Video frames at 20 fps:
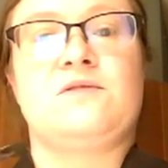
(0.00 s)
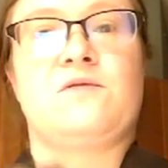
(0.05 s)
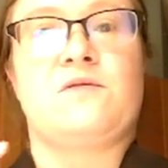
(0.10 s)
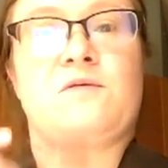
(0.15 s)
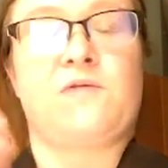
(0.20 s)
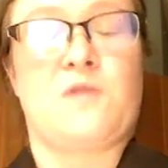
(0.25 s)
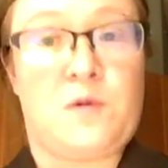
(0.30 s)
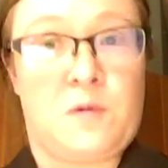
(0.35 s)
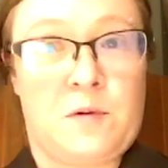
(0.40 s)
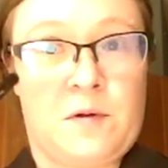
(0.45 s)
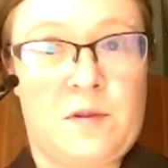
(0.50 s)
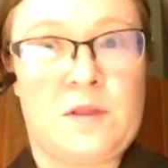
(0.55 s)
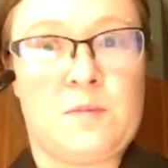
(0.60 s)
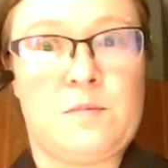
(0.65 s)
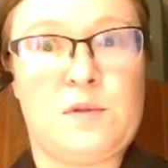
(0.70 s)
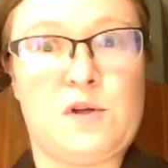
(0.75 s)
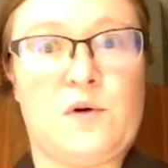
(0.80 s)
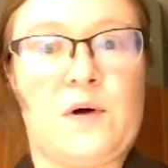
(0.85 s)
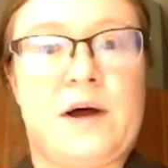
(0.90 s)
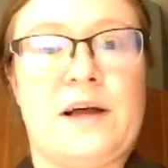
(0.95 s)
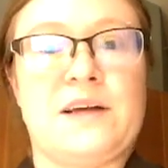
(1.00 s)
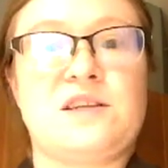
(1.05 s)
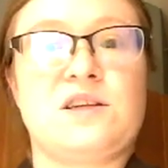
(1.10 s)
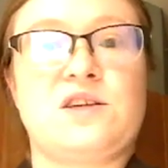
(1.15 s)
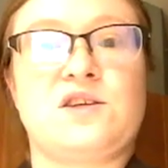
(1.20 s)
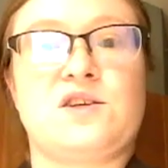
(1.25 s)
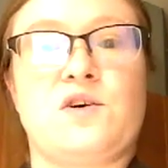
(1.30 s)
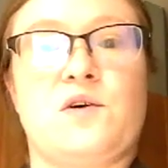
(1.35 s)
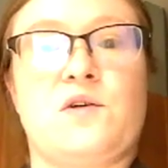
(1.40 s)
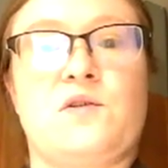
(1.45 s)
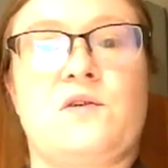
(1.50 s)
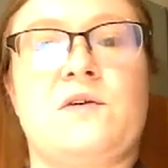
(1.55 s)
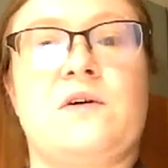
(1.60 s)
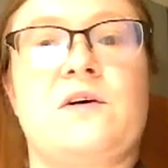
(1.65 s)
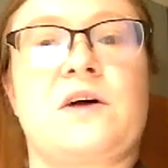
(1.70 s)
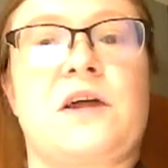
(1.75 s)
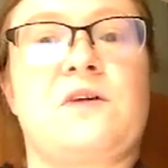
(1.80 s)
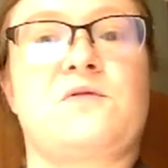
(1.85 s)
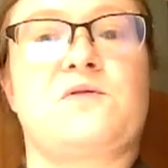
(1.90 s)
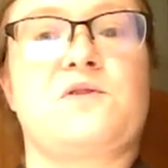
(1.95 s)
for the blue eyes. So
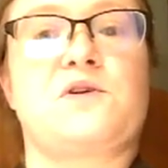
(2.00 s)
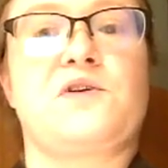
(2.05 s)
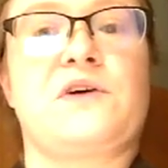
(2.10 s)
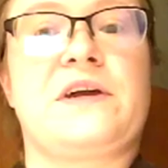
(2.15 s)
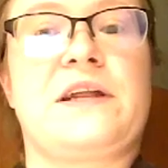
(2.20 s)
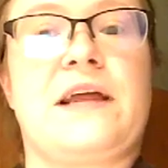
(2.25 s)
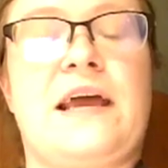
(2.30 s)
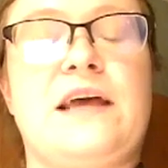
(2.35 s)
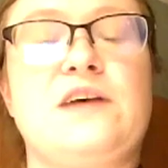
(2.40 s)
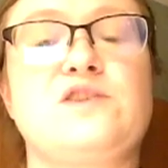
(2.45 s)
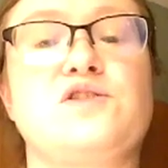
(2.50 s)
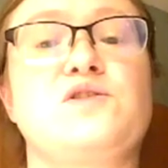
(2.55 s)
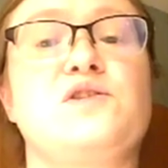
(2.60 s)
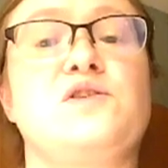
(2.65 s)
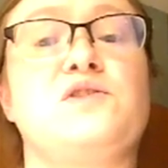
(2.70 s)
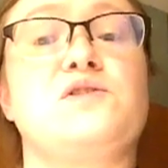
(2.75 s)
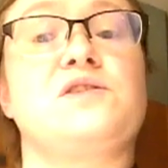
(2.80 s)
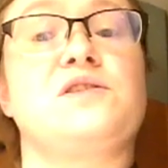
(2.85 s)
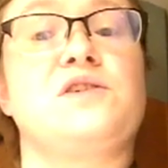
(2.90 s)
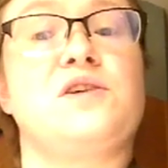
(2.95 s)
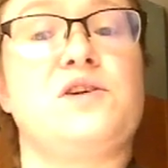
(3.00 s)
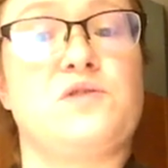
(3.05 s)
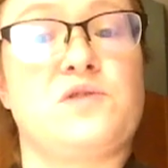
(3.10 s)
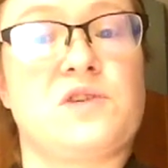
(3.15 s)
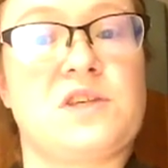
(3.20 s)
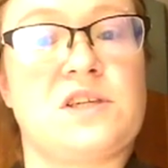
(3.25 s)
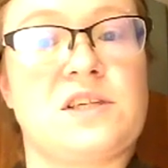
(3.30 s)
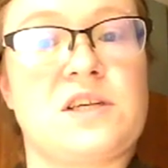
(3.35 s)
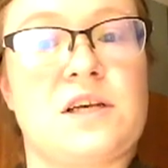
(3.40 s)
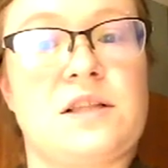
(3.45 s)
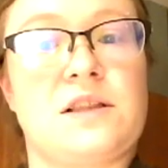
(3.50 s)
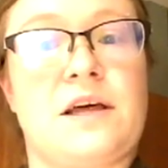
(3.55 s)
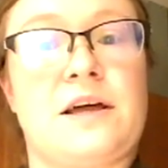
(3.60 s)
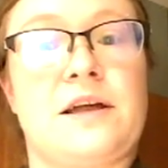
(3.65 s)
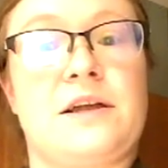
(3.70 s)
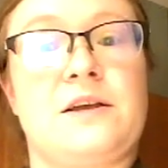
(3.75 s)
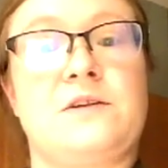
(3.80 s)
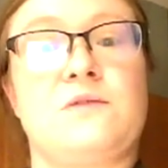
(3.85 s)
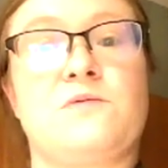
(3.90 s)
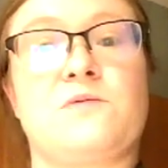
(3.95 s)
again, for green hazel, you'd use the
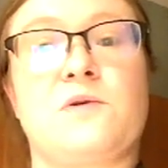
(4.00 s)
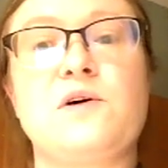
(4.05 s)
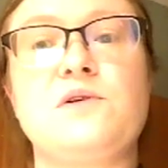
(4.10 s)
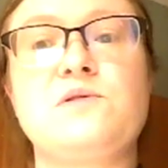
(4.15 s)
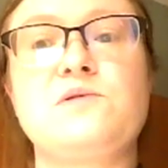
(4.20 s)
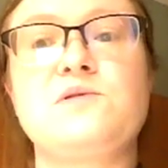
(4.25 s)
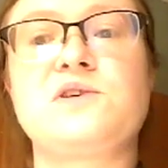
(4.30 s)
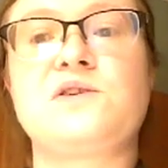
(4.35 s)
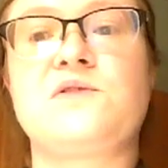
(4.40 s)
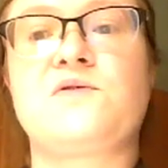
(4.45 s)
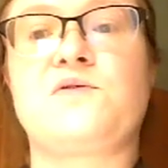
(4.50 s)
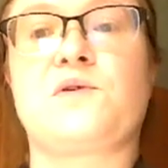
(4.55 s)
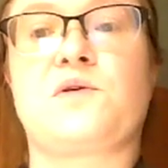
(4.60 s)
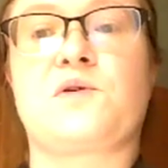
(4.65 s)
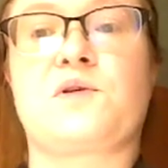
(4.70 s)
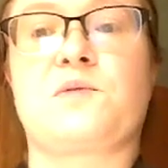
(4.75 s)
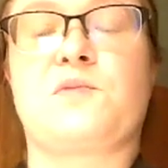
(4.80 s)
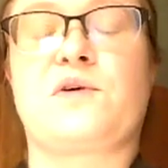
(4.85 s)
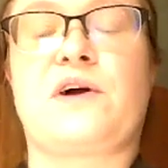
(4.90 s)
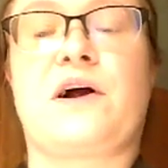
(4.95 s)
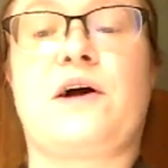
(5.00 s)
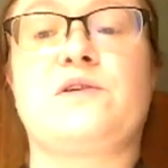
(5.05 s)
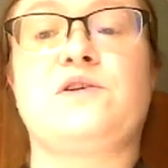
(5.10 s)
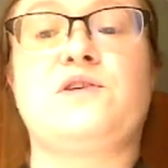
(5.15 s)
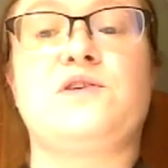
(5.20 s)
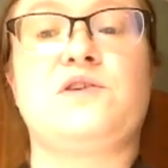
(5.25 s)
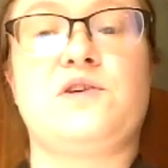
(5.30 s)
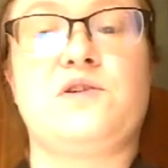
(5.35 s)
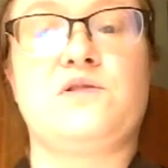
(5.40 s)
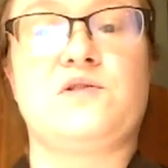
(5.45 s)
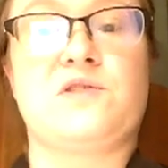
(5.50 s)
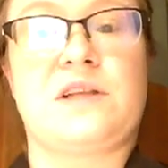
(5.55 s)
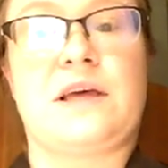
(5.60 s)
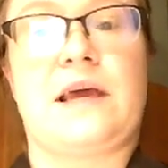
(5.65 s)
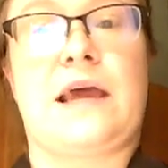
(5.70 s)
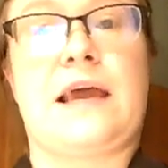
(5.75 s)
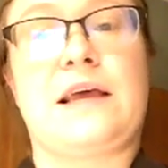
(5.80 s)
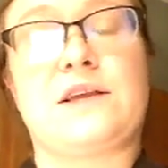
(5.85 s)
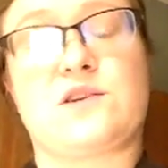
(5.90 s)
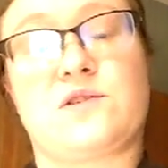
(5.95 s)
Sunlight Rose. For the brown, you'd use the
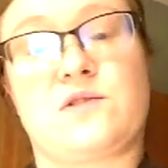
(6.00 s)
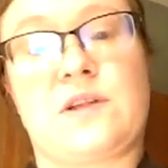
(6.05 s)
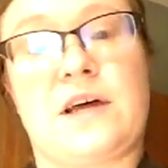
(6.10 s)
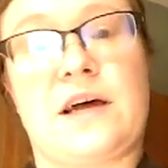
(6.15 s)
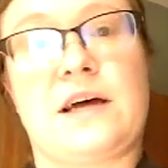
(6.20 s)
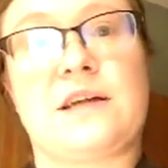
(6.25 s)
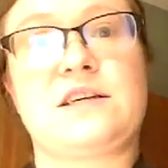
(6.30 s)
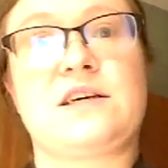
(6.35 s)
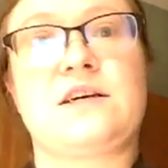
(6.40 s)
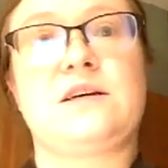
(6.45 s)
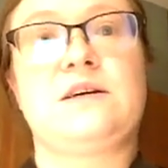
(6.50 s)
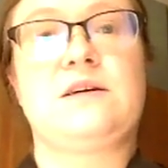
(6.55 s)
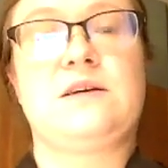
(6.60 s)
Hazelnut.